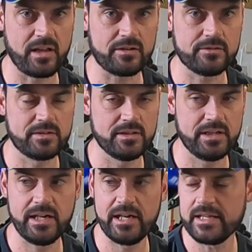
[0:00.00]

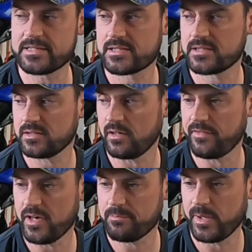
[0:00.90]

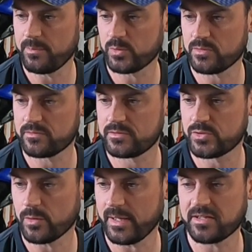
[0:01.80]
I've heard people
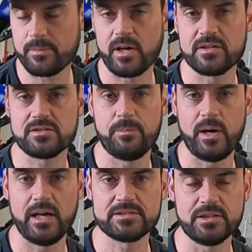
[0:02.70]
talk about WRs in the
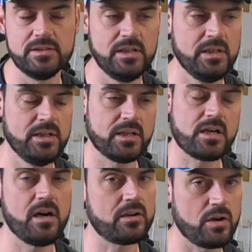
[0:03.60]
past and
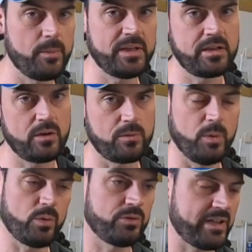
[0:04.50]
can't comment on the older
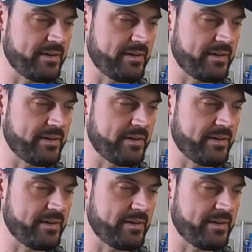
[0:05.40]
models.